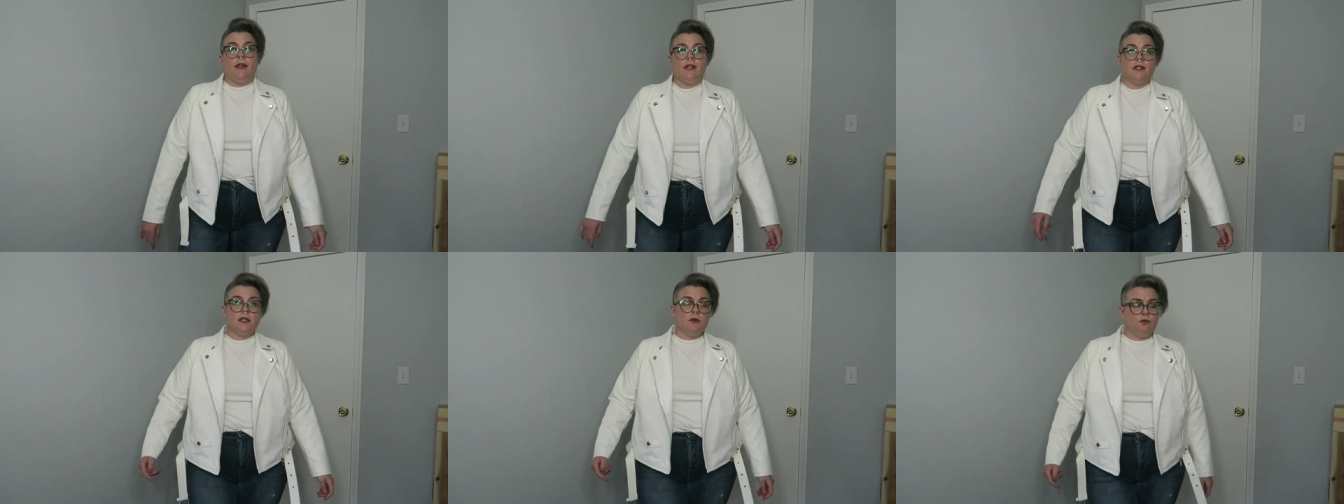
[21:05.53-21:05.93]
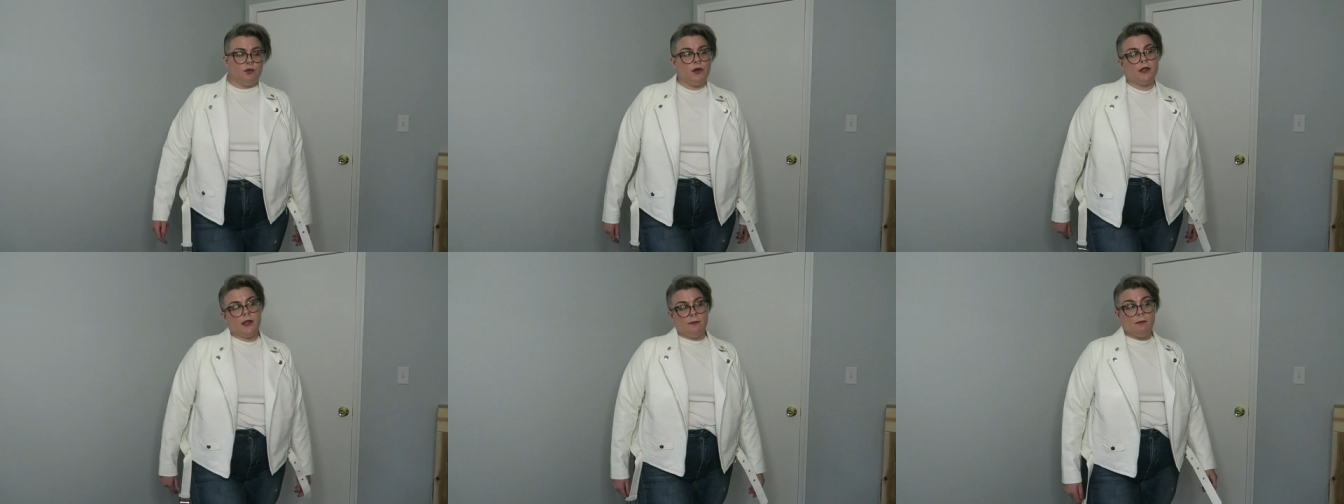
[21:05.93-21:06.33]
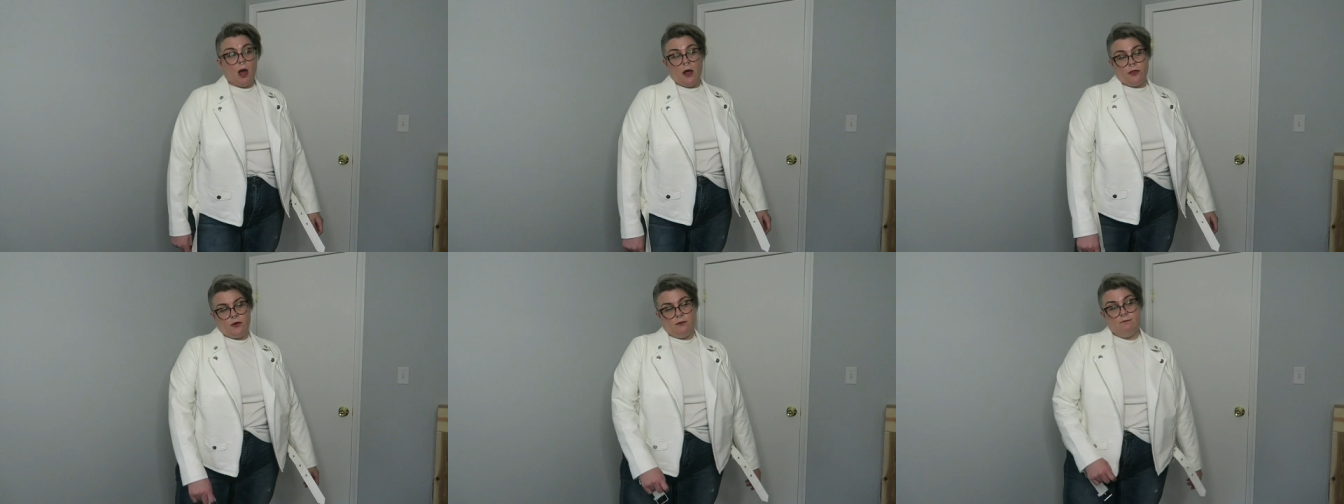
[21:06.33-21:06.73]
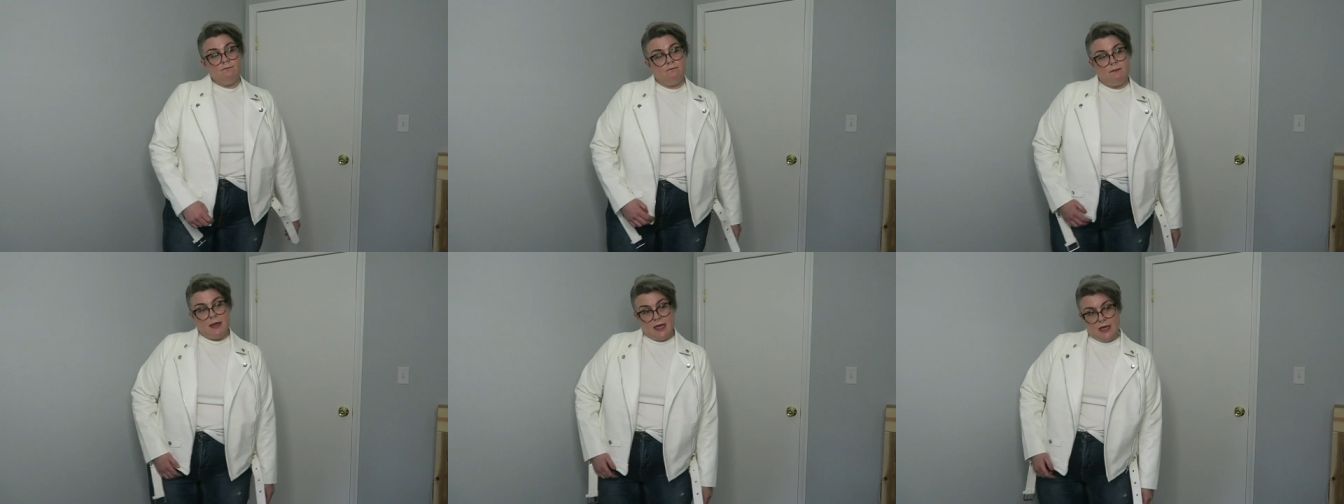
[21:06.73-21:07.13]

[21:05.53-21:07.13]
It doesn't really bother me.